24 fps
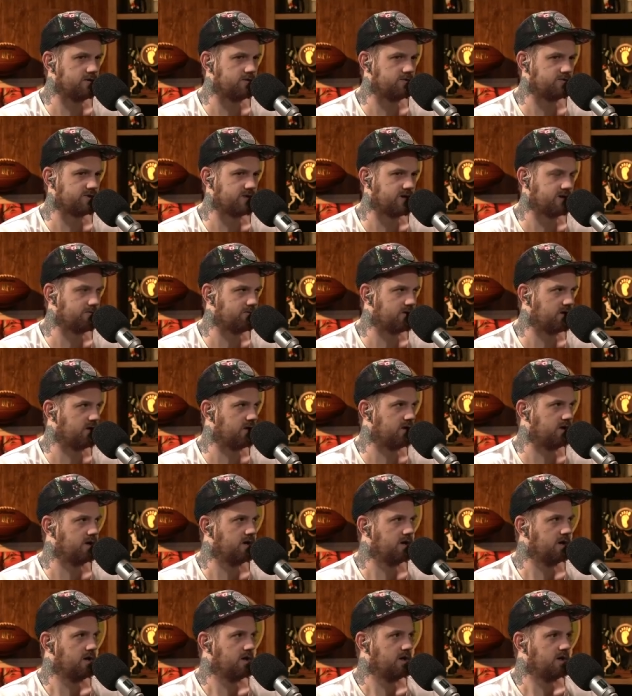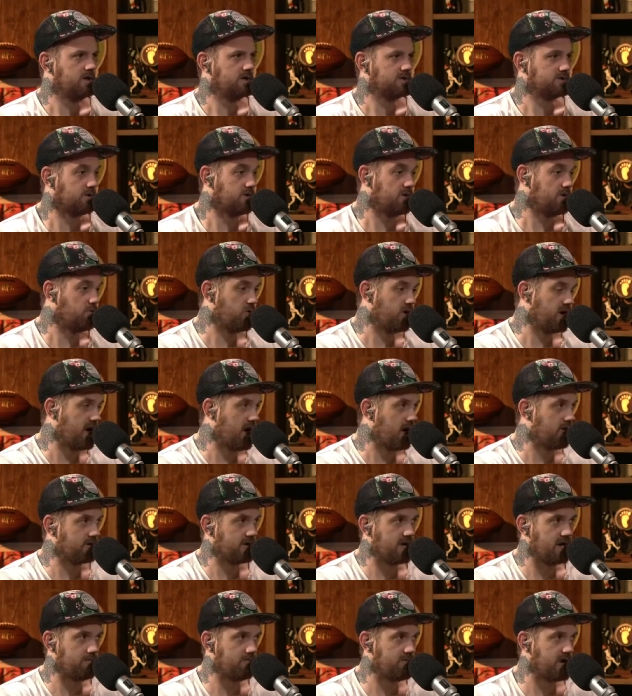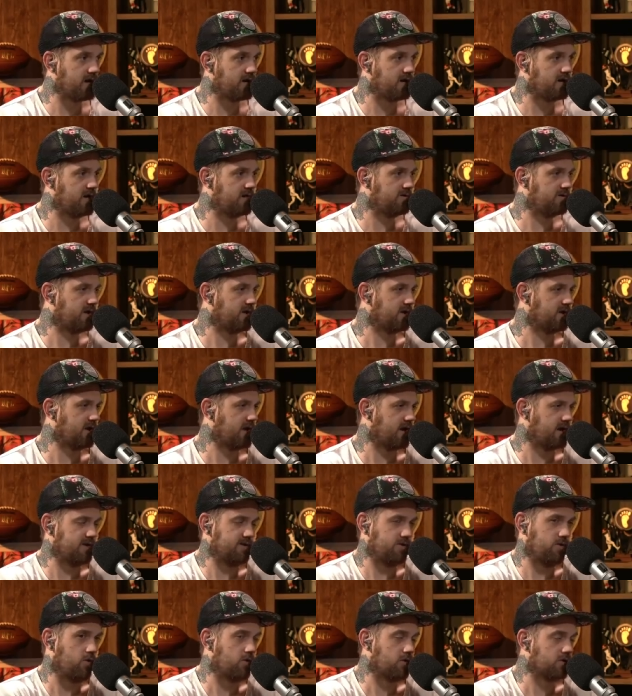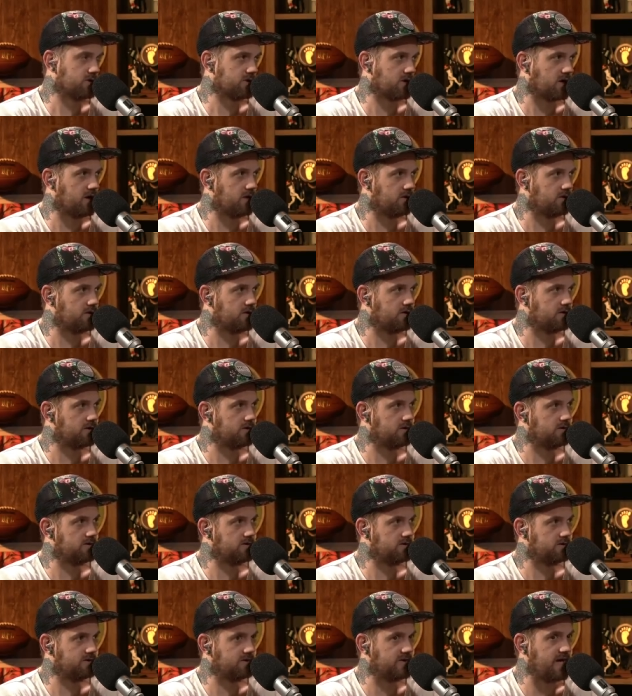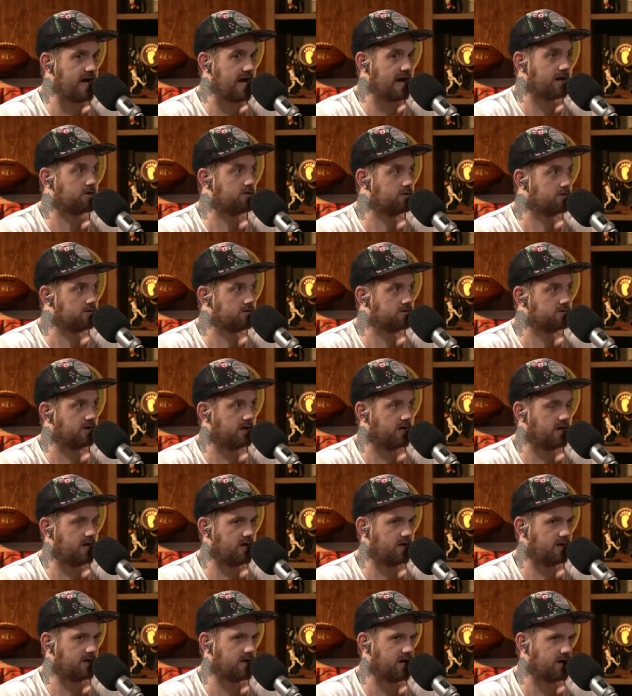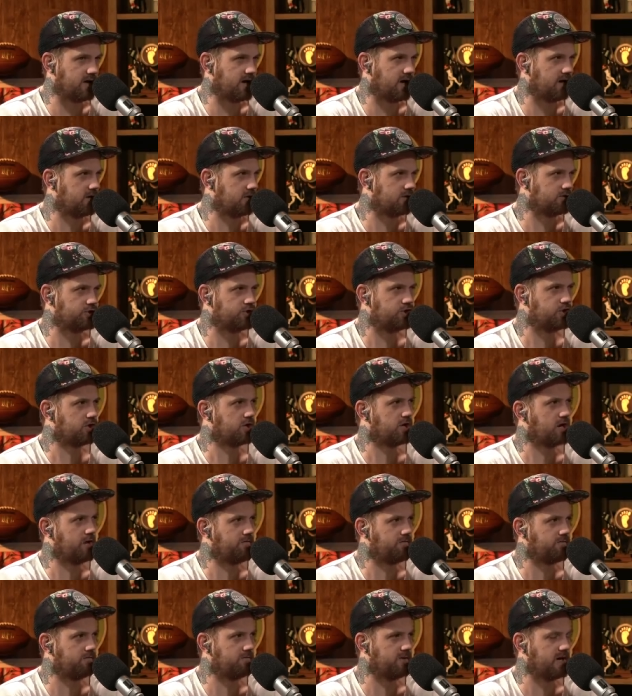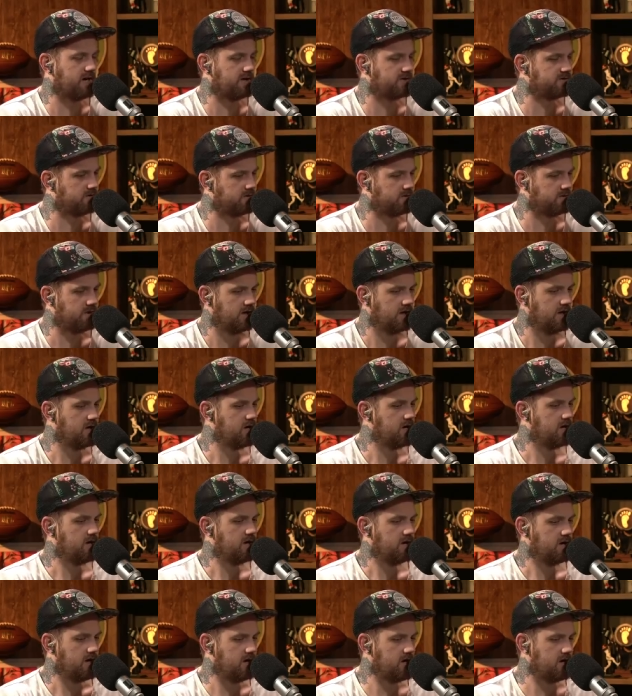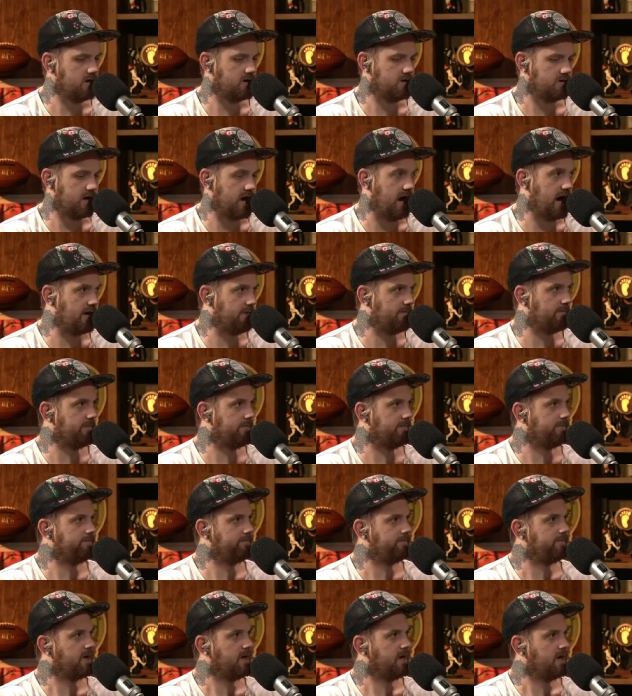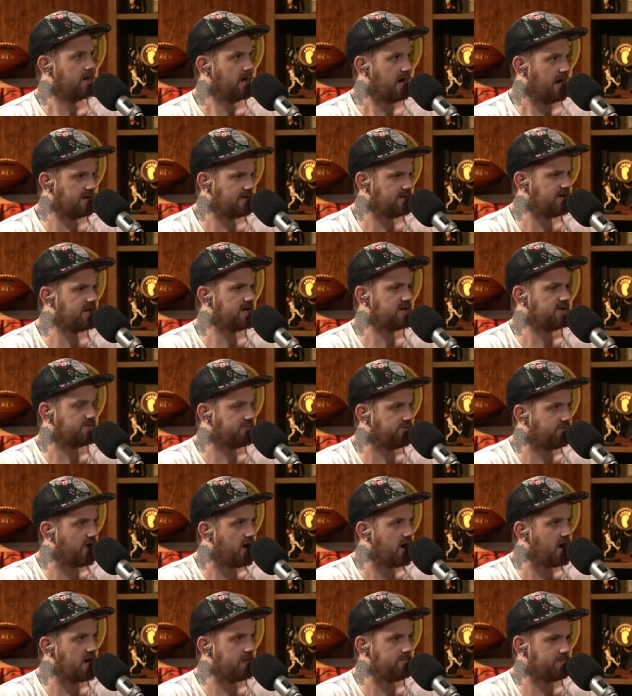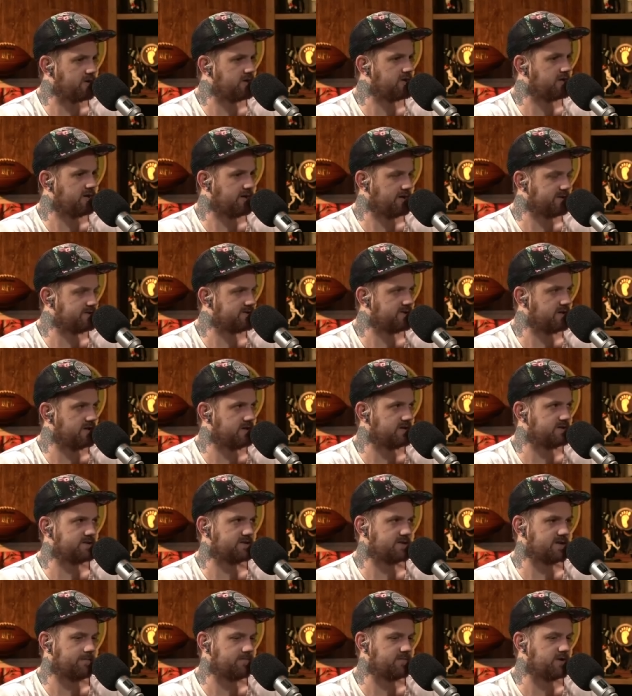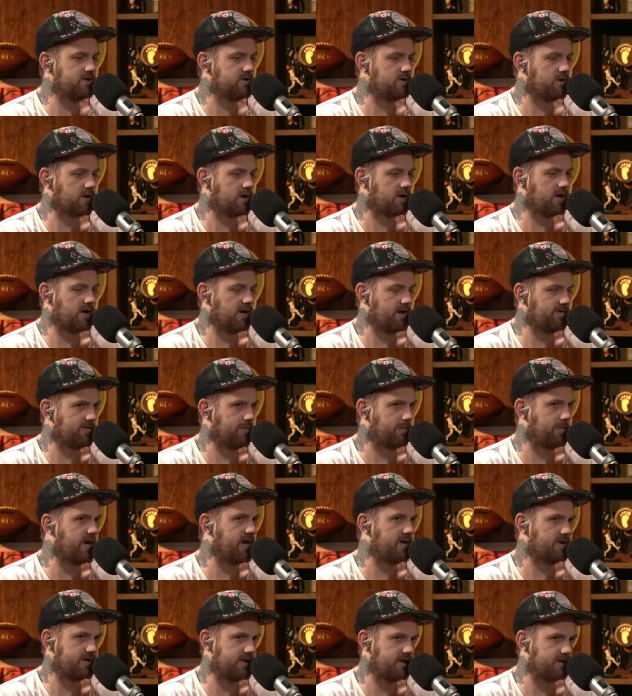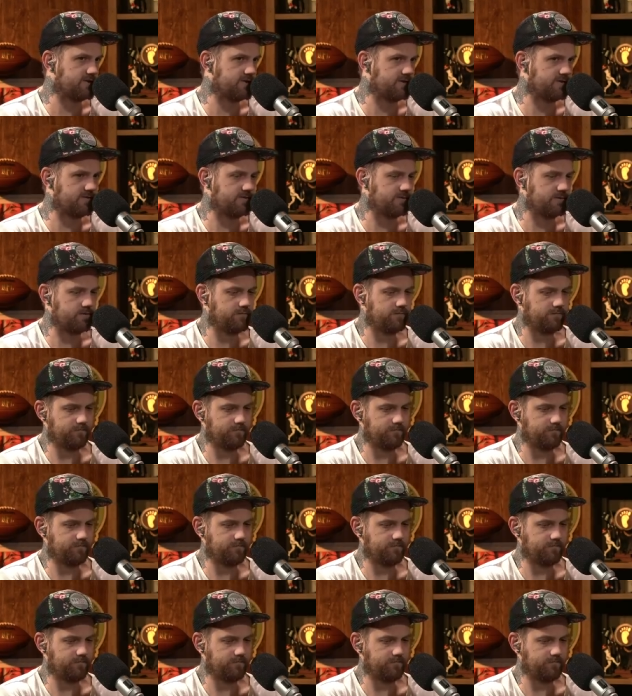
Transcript: You saw him get so he went out, came back in, then got horse collared, tackled, and kind of got a little shook up from that. So it, yeah, he went in the blue tent. I think he's fine, but it's it's something you're going to have to pay attention to.